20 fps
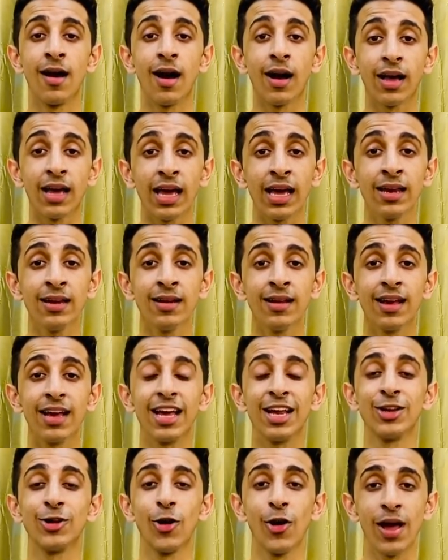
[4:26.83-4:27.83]
Again,
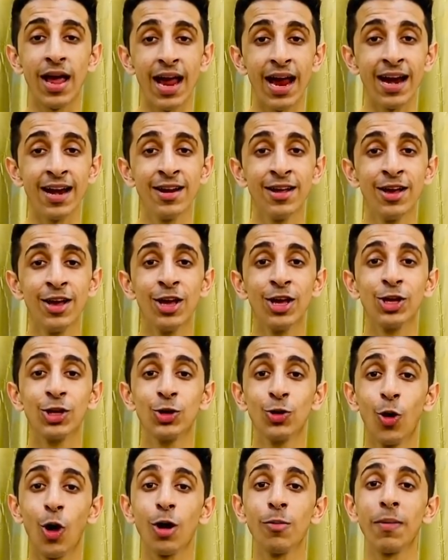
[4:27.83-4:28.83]
in your head,
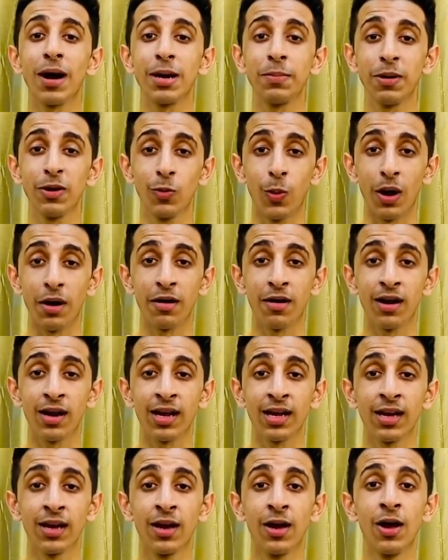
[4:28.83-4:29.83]
you all might be
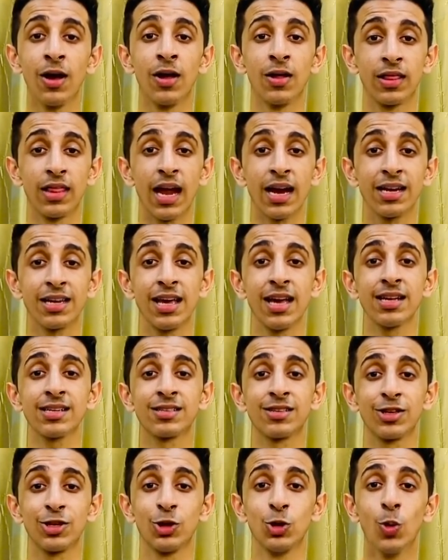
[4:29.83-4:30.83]
wondering that
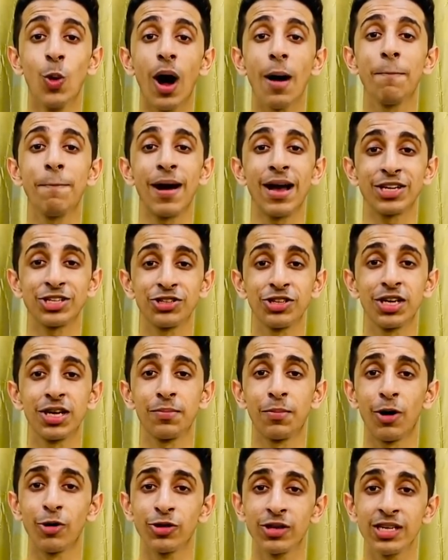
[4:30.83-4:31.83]
yes, you are passionate
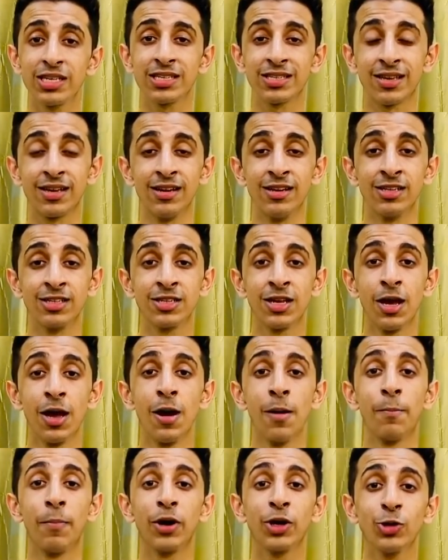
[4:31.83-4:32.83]
about these skills,
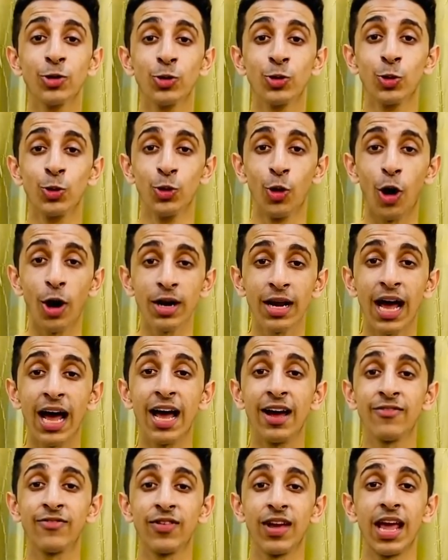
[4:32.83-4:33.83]
but you do not
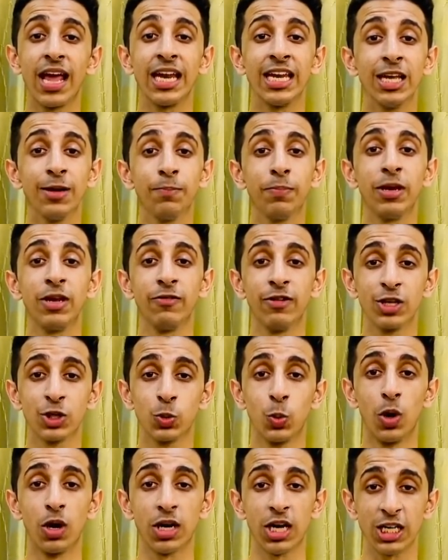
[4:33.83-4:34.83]
have any
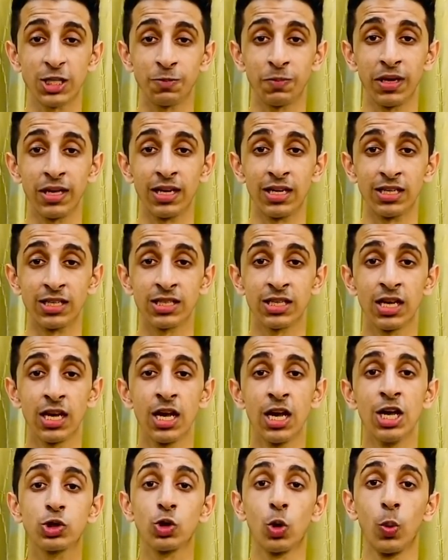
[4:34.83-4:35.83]
previous work experience.
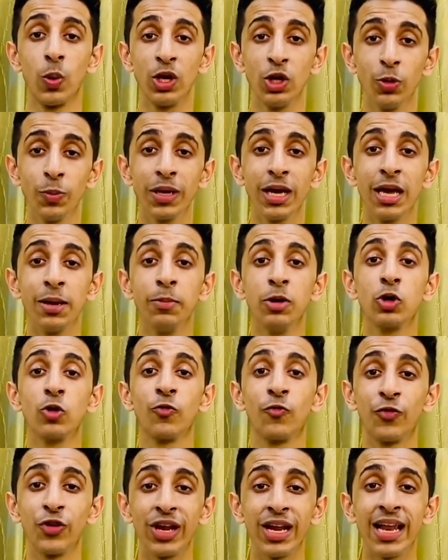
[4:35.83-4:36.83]
So, will you be able to
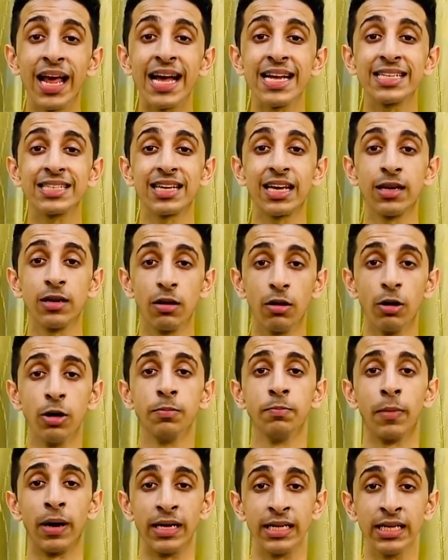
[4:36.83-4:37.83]
freelance and
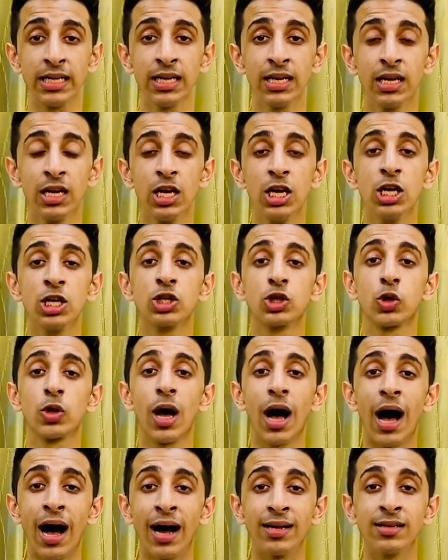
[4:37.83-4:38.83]
earn money? So,
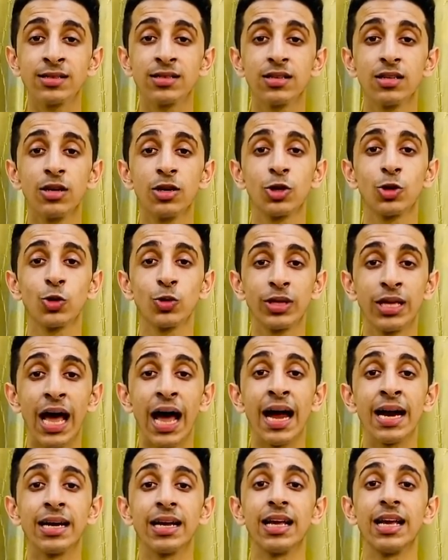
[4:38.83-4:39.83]
the answer to
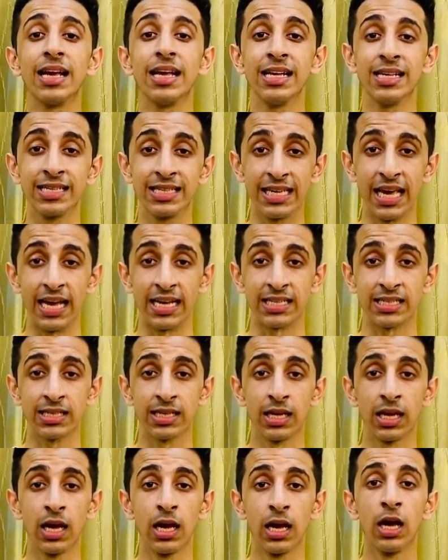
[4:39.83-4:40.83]
that is yes.
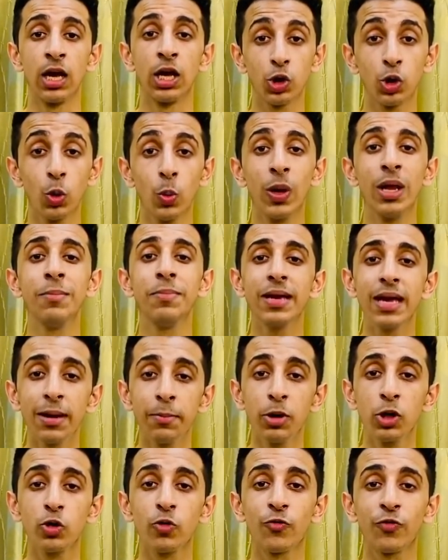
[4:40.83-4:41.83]
You will be
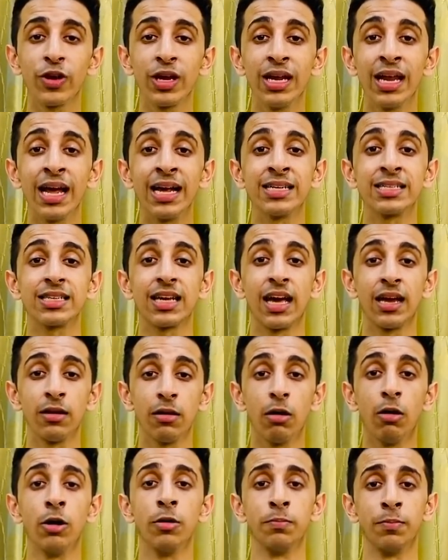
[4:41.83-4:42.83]
able to freelance
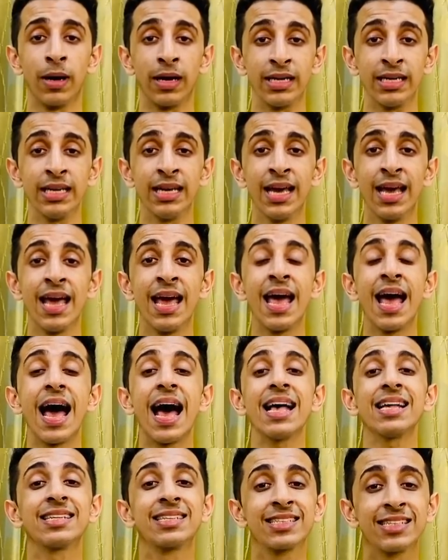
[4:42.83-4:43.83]
and earn money,
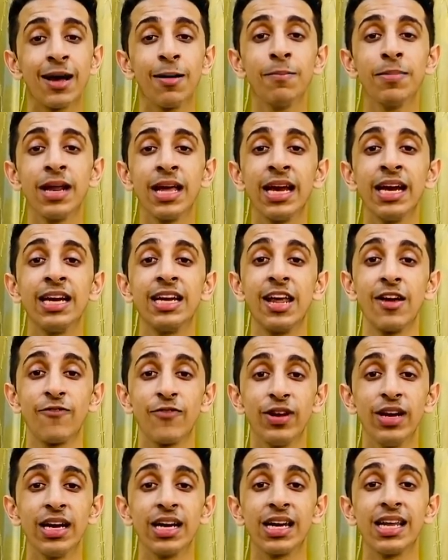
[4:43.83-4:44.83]
as someday
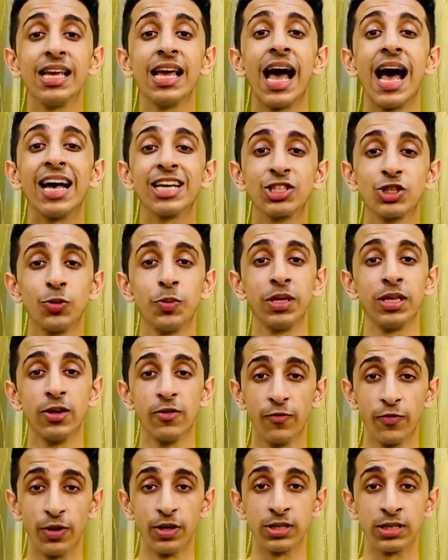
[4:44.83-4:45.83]
definitely has to be
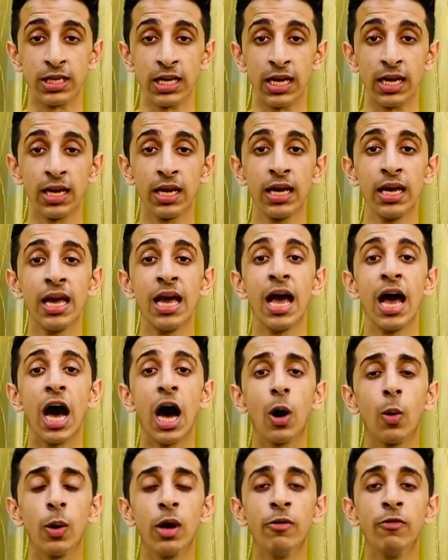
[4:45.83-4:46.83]
the first day.
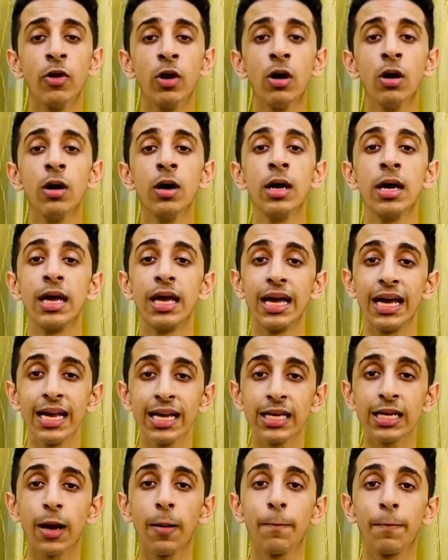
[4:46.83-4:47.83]
However,
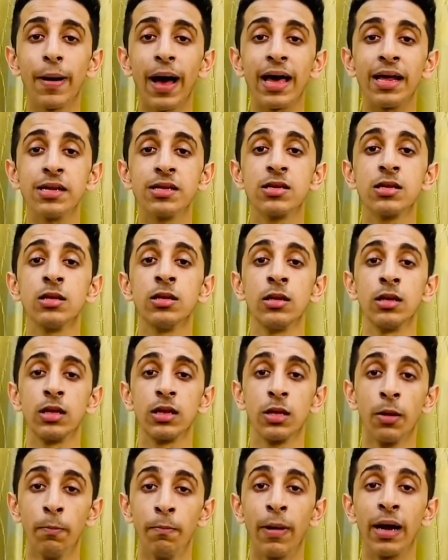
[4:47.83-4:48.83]
in comparison,
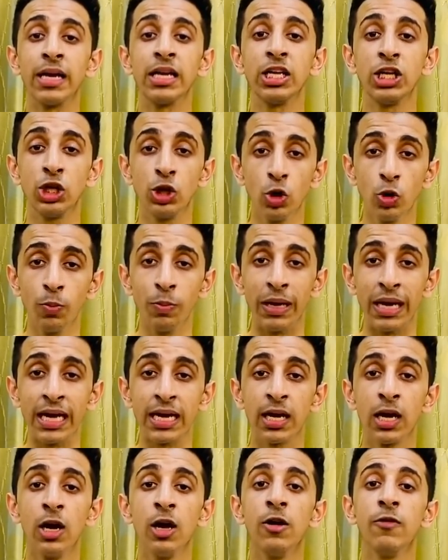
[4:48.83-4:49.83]
the money you
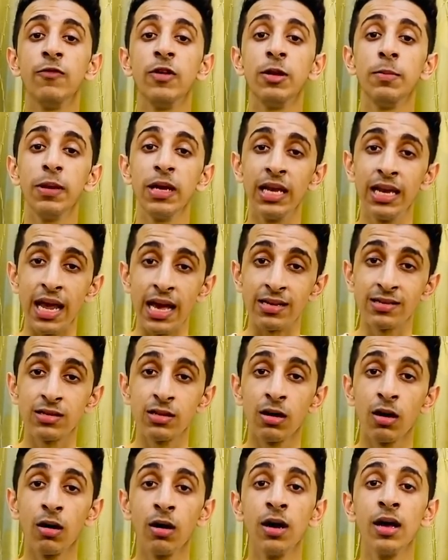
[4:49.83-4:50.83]
make will be
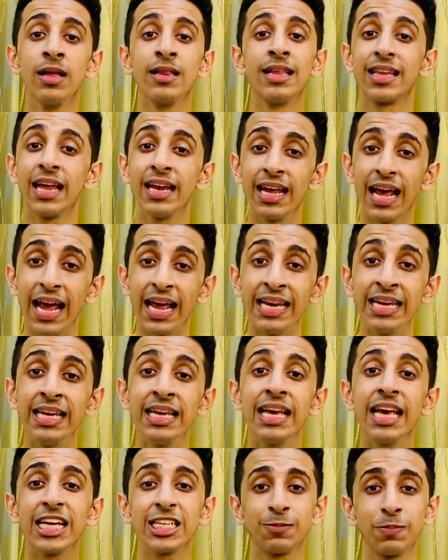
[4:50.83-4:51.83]
lesser than
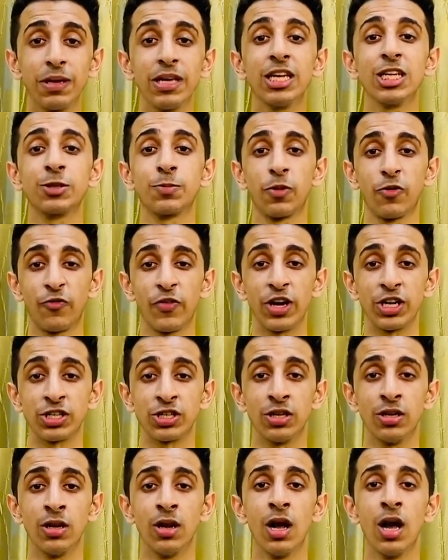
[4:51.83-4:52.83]
any experienced
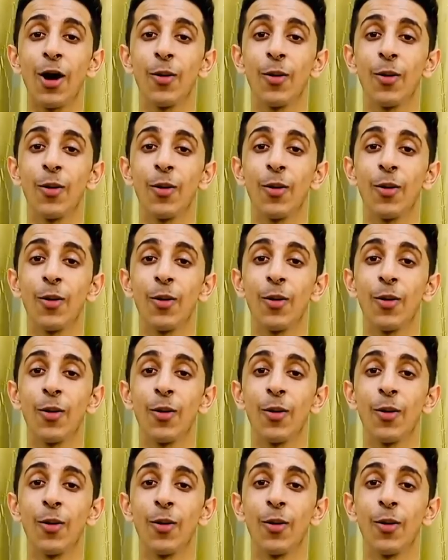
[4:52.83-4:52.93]
professional.